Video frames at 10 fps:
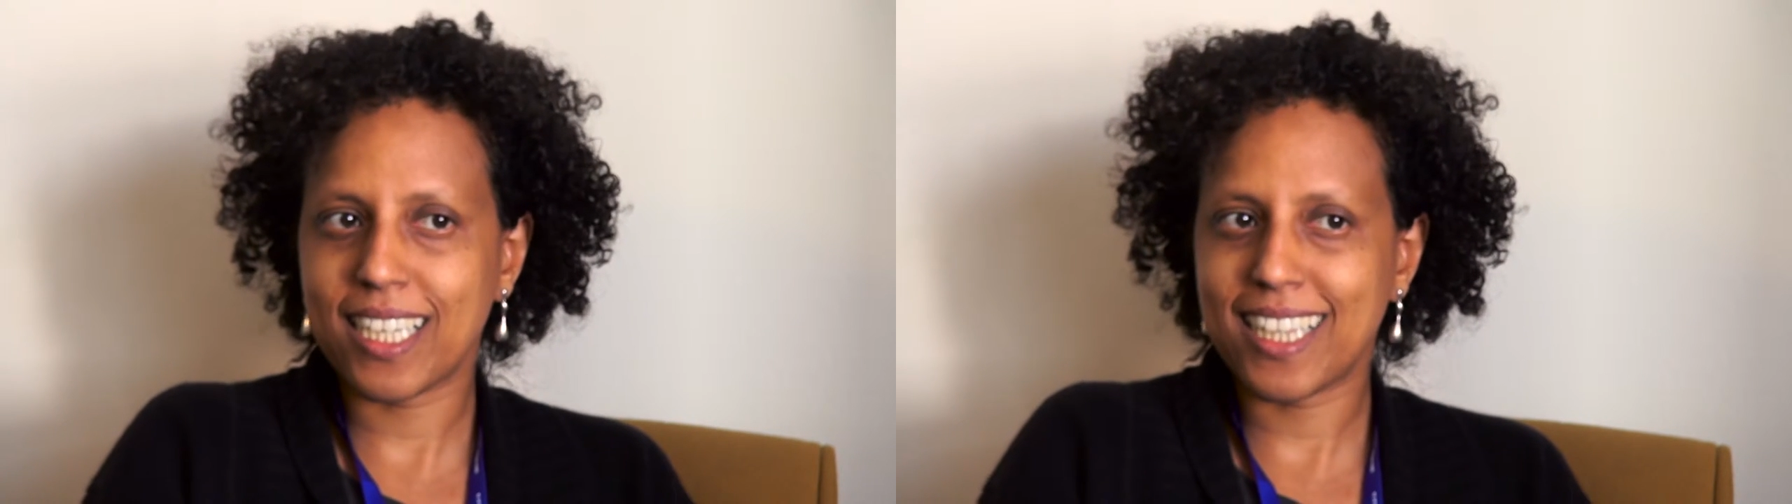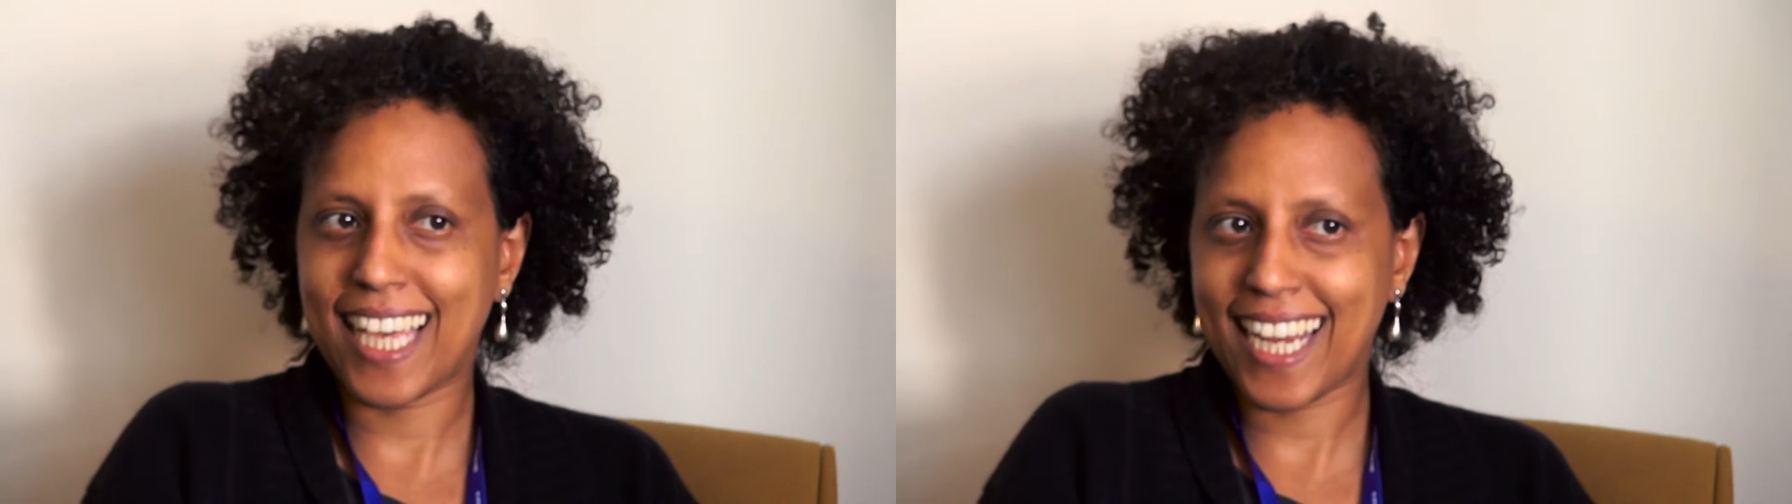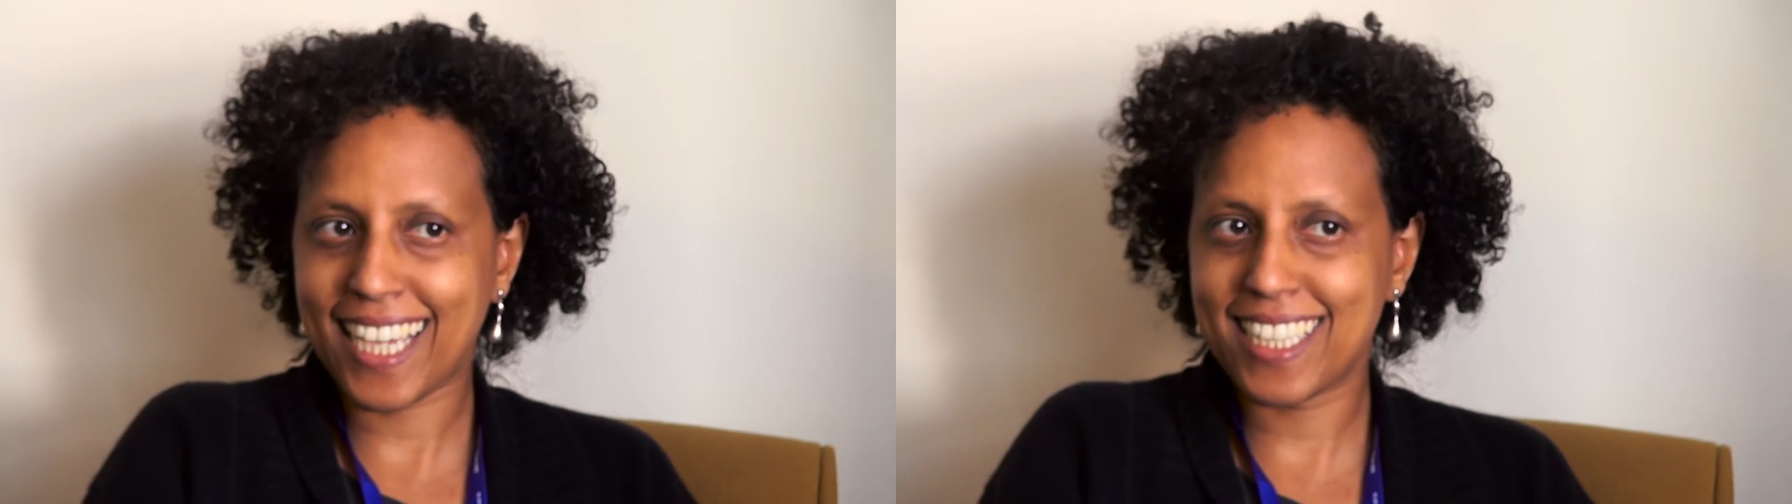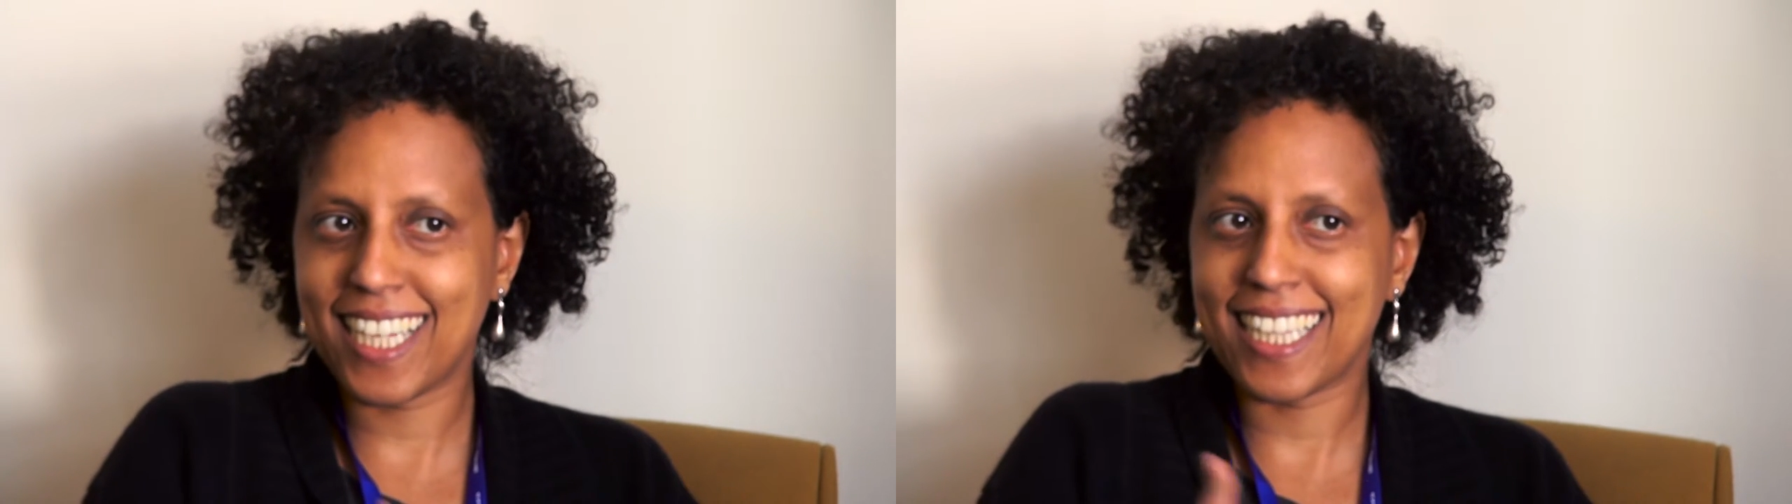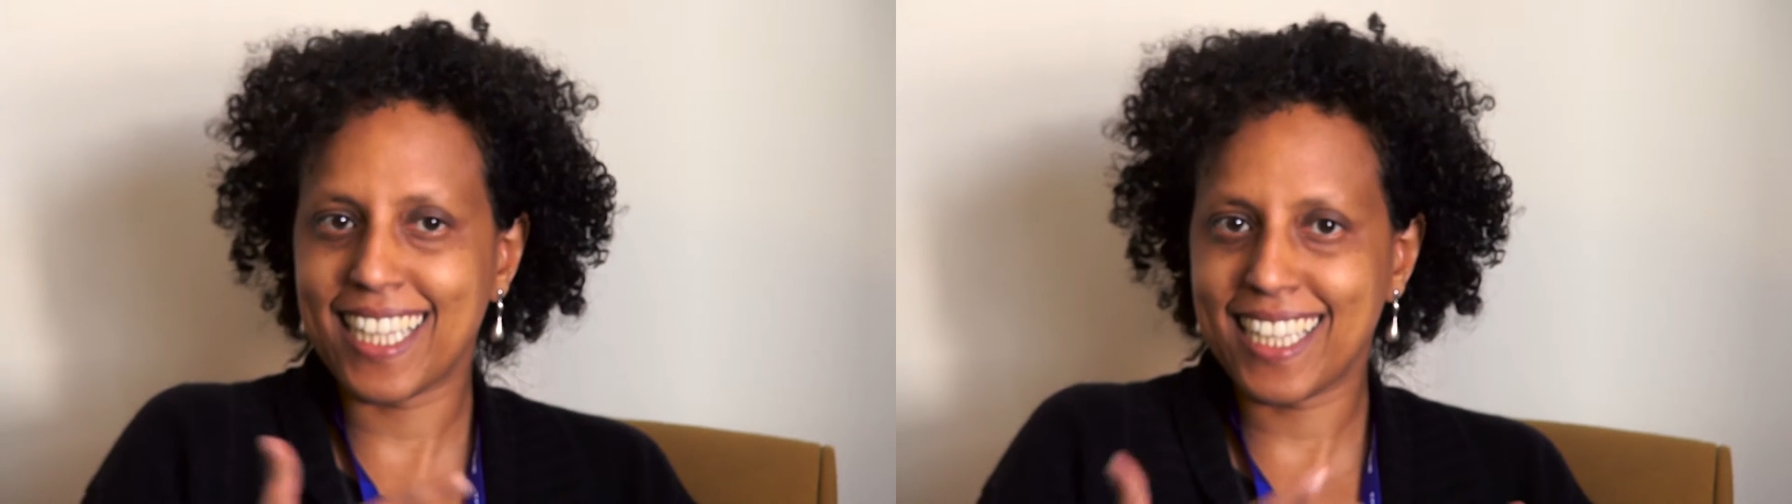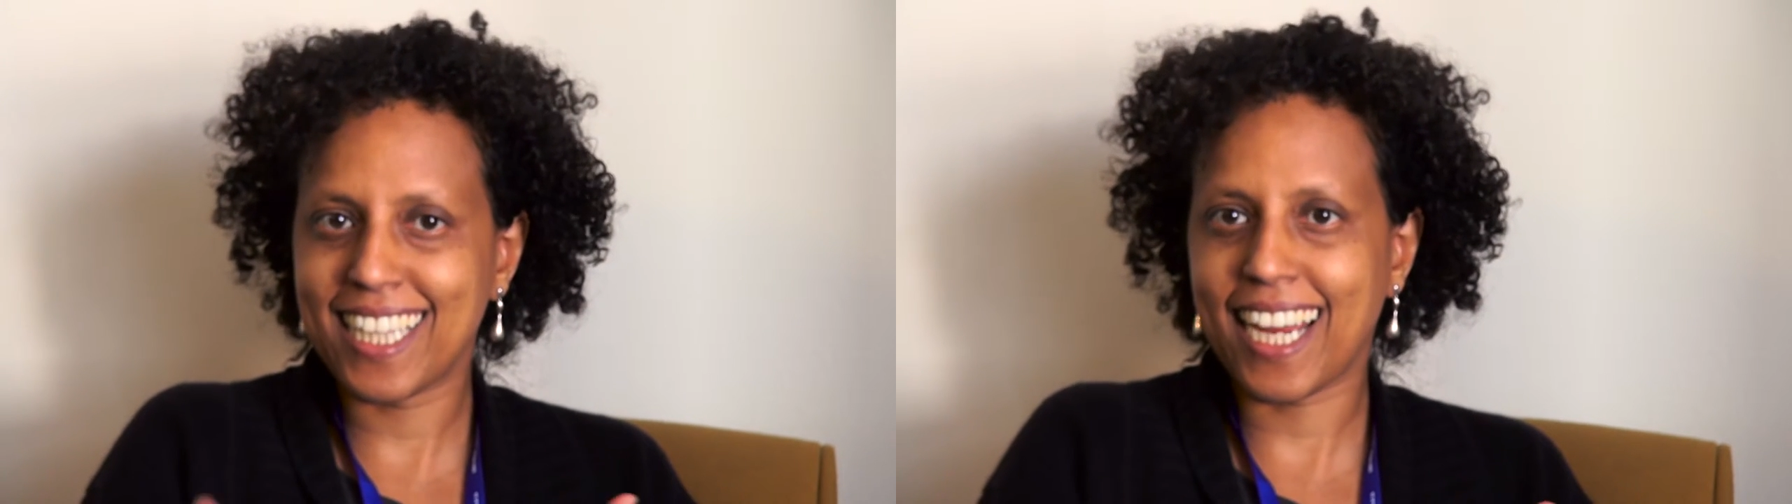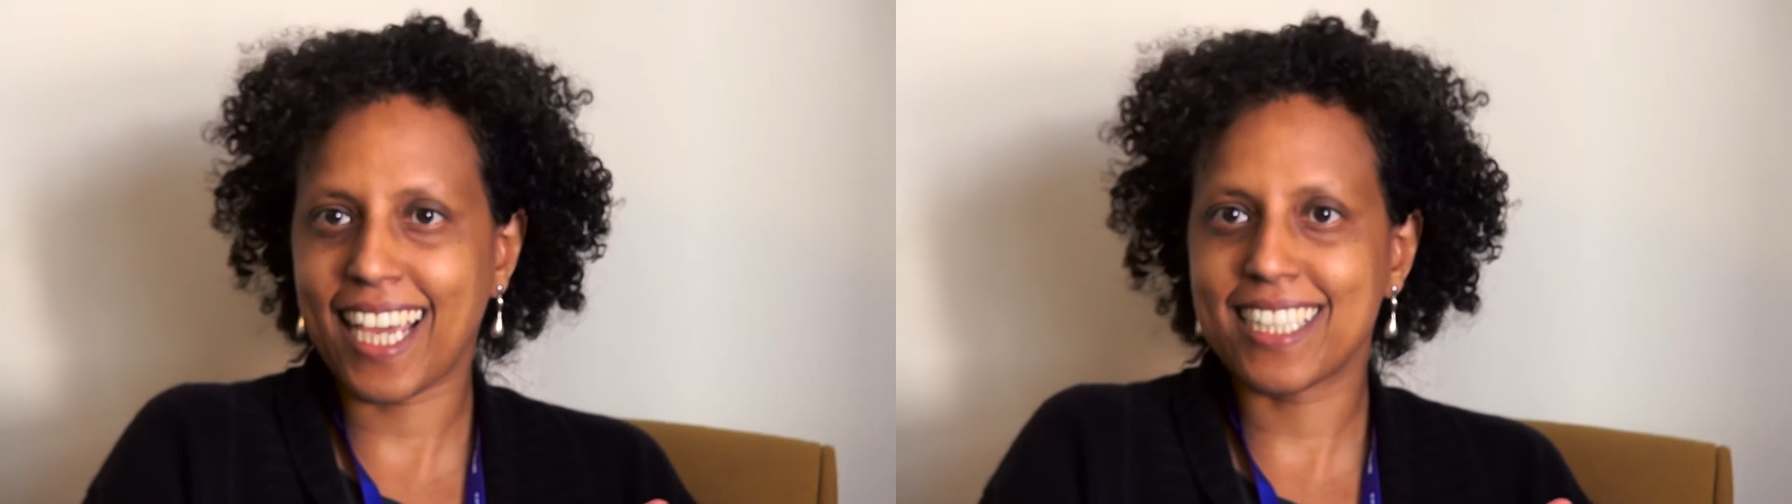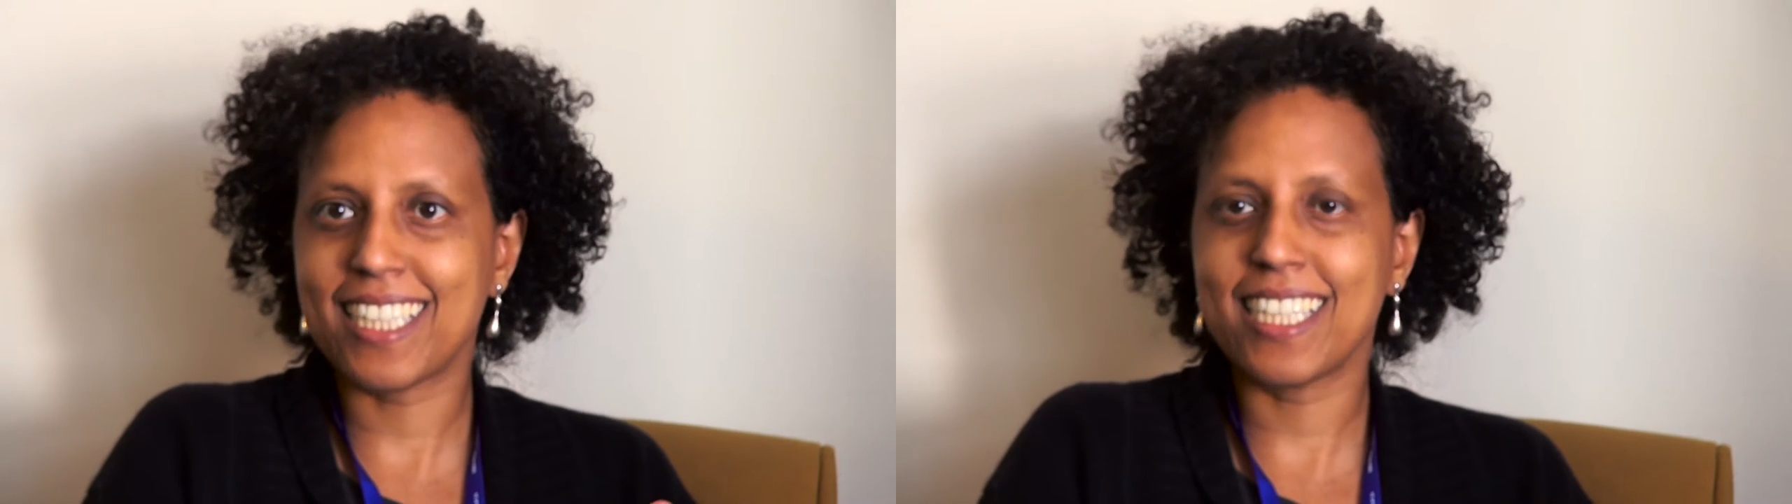directly and indirectly,